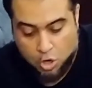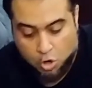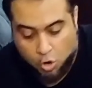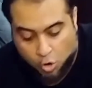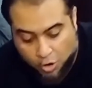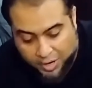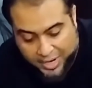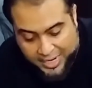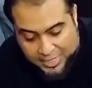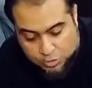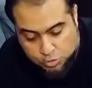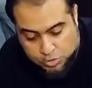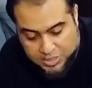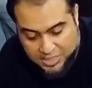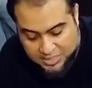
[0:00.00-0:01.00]
or I
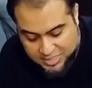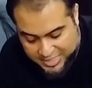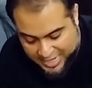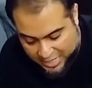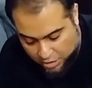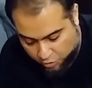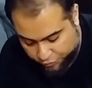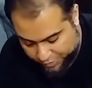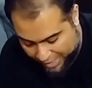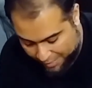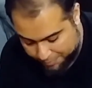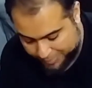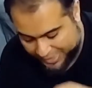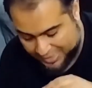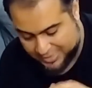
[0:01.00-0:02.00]
lose a skill of camping.